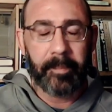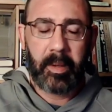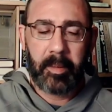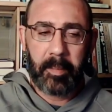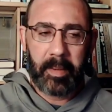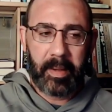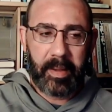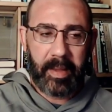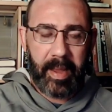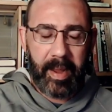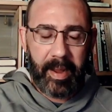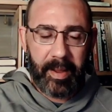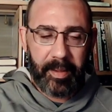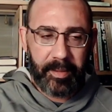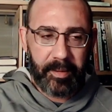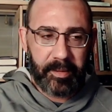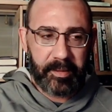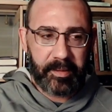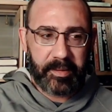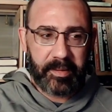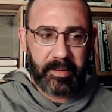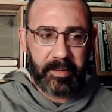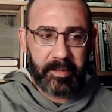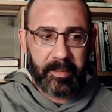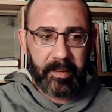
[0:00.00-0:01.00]
But yeah,
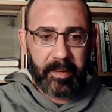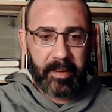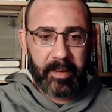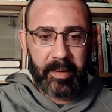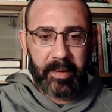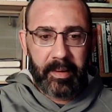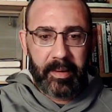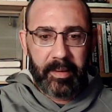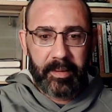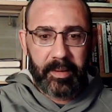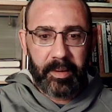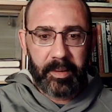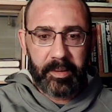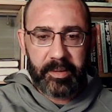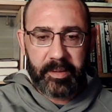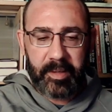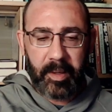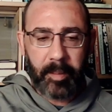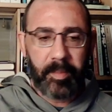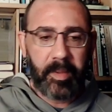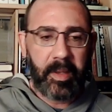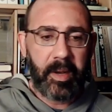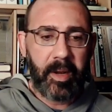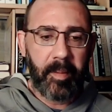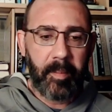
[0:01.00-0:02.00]
there's
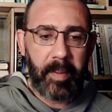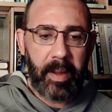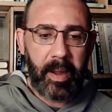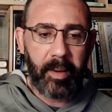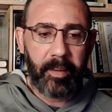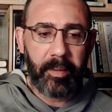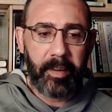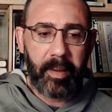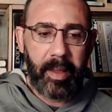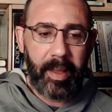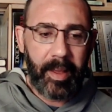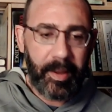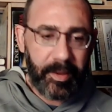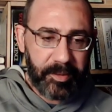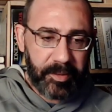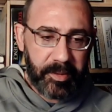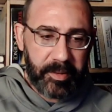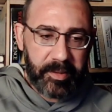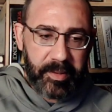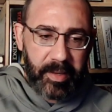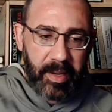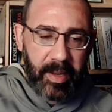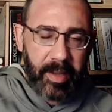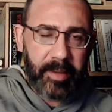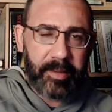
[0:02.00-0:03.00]
something about
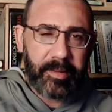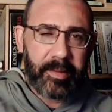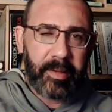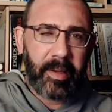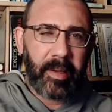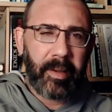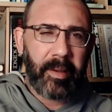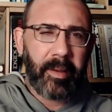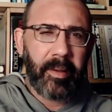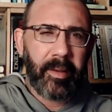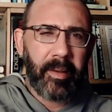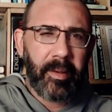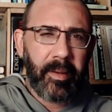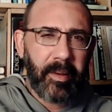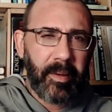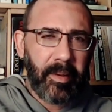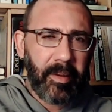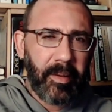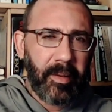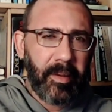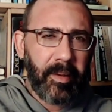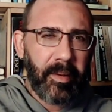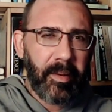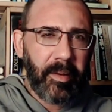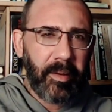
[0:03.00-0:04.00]
exercising
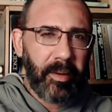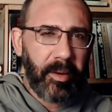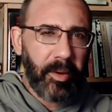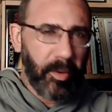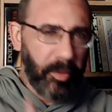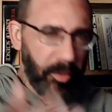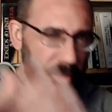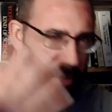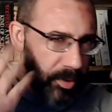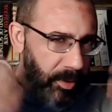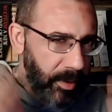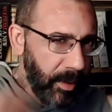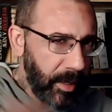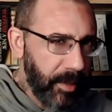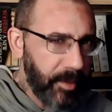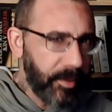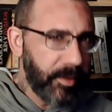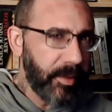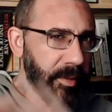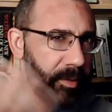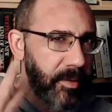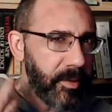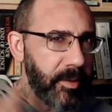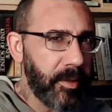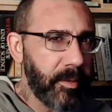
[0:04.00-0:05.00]
your learning
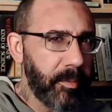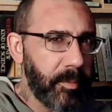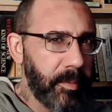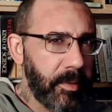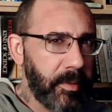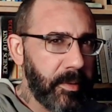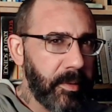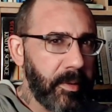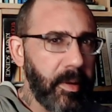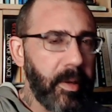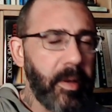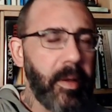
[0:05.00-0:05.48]
systems,